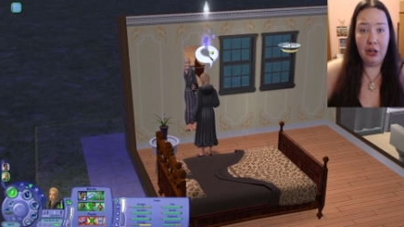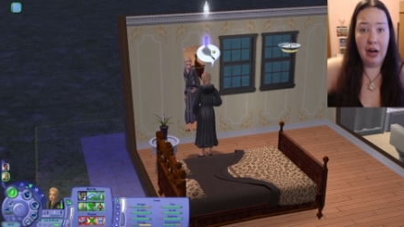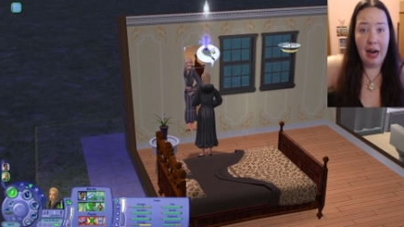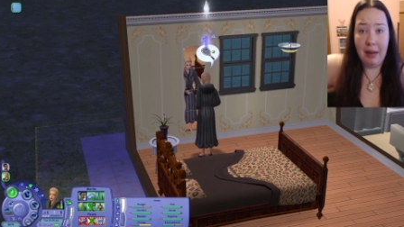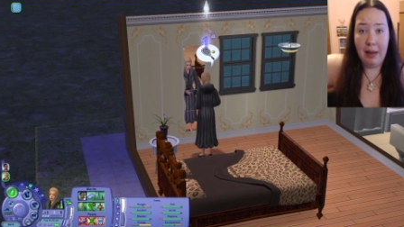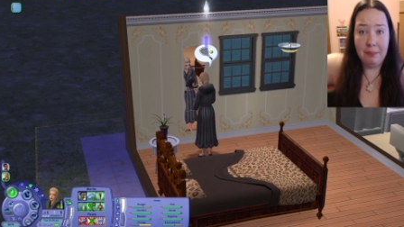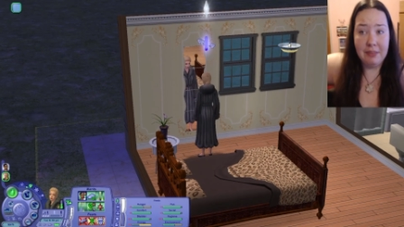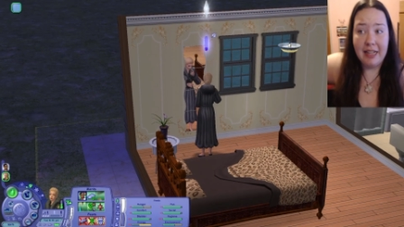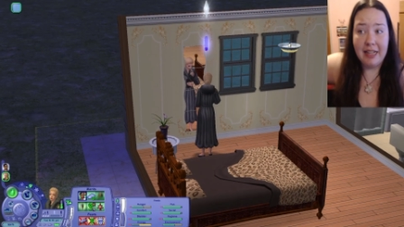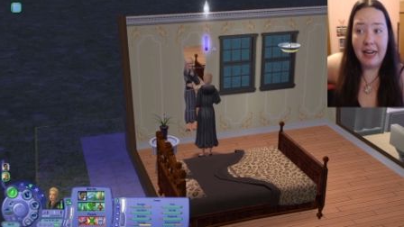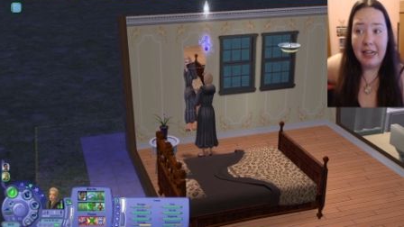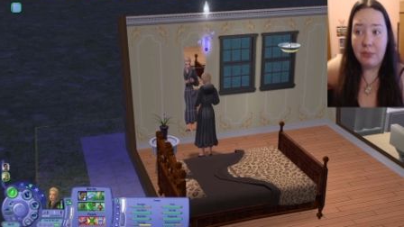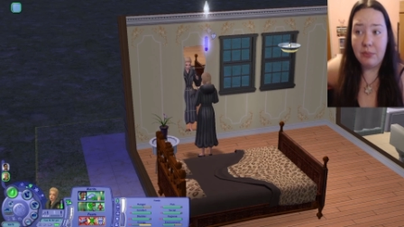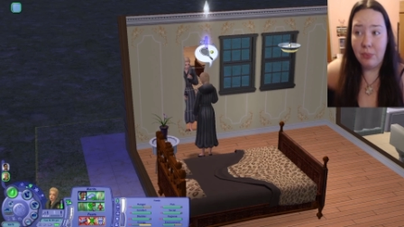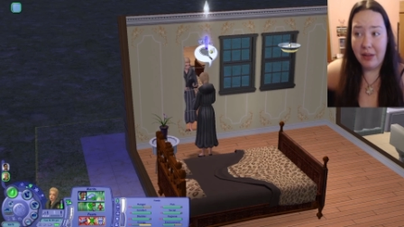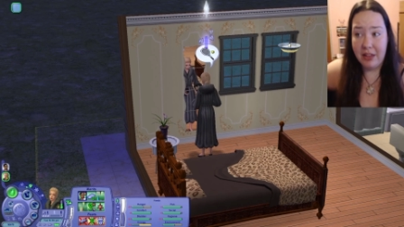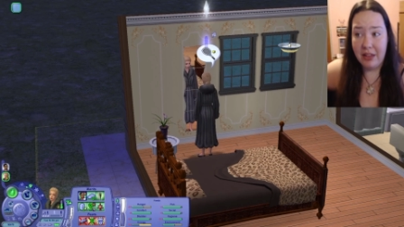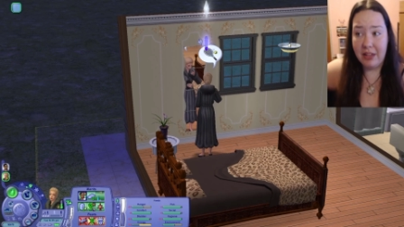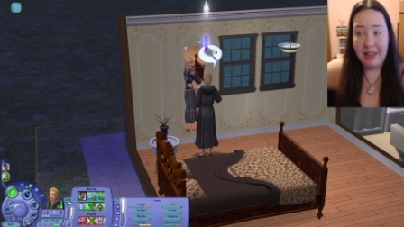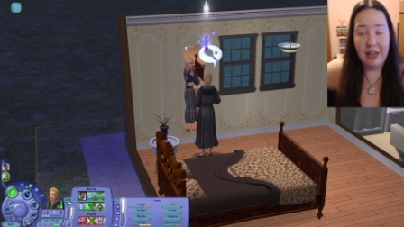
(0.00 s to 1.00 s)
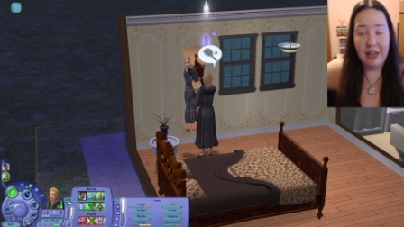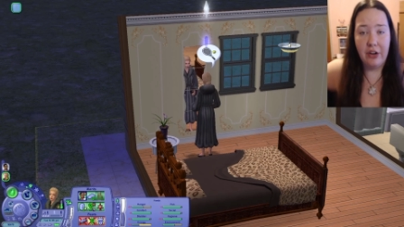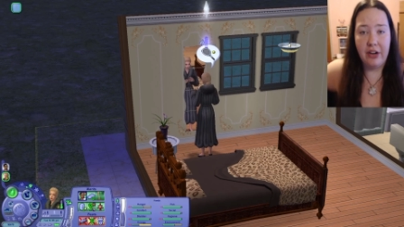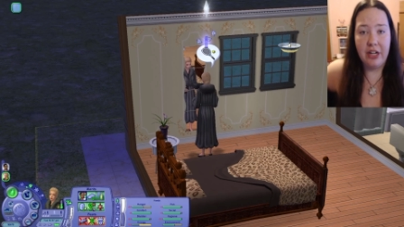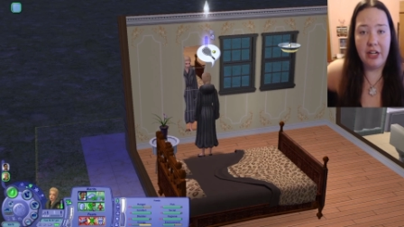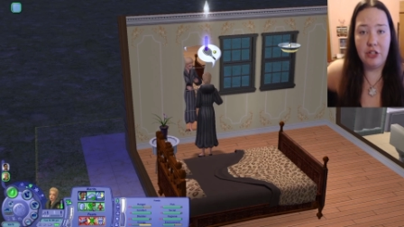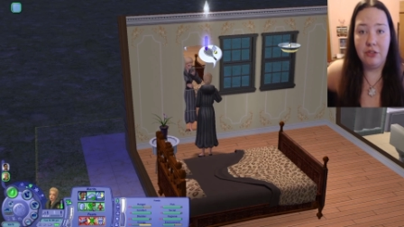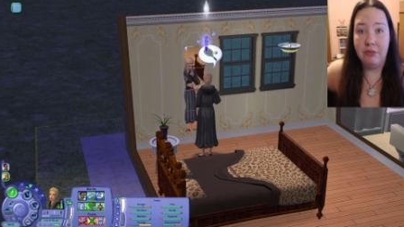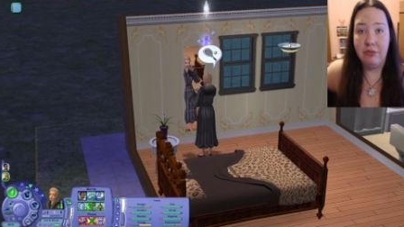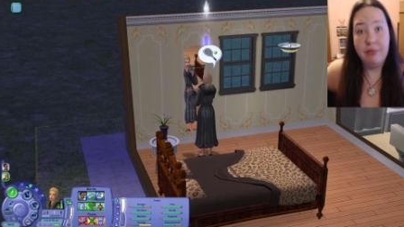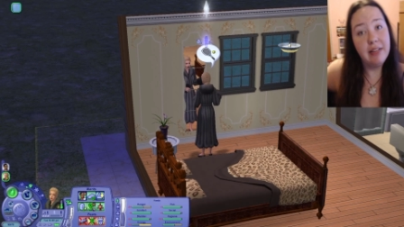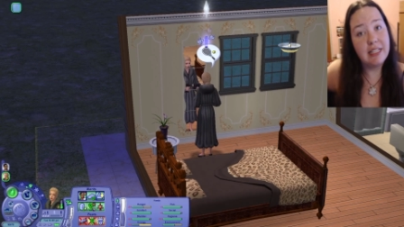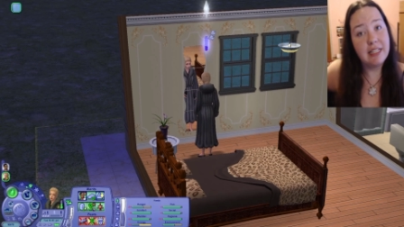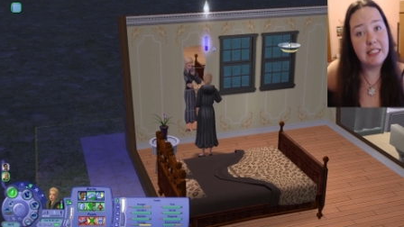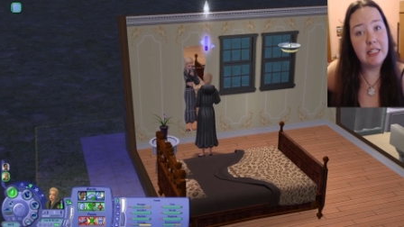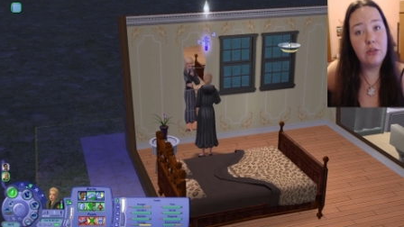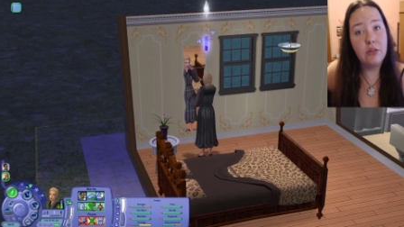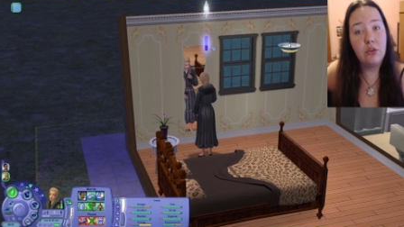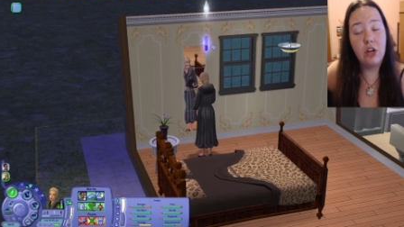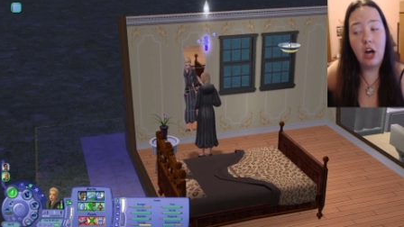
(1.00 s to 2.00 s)
update whether they're going to fix
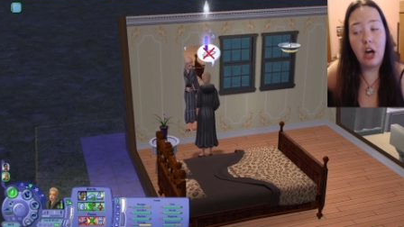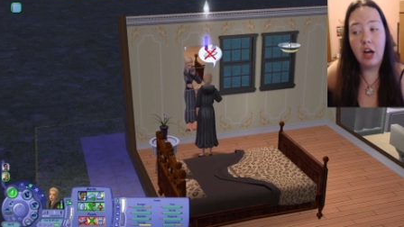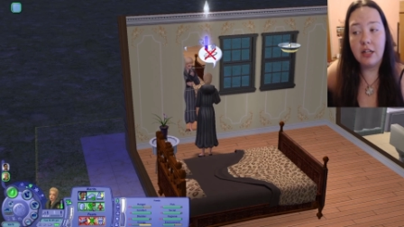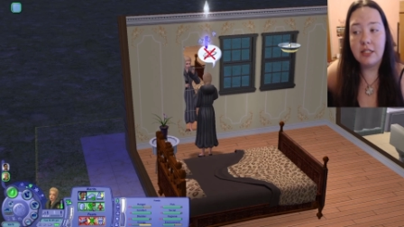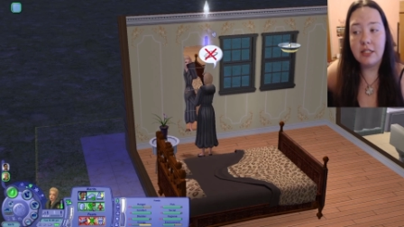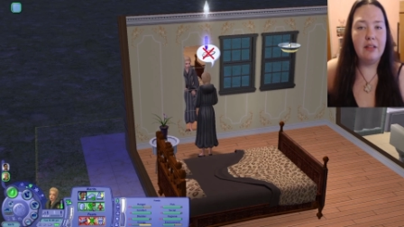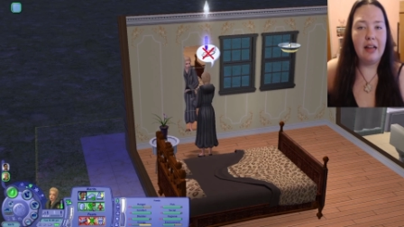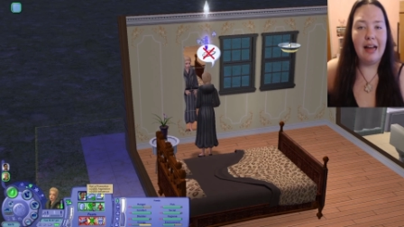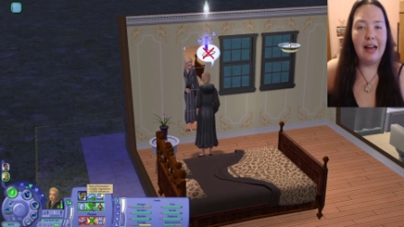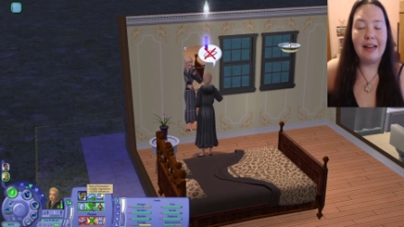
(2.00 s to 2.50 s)
it or not.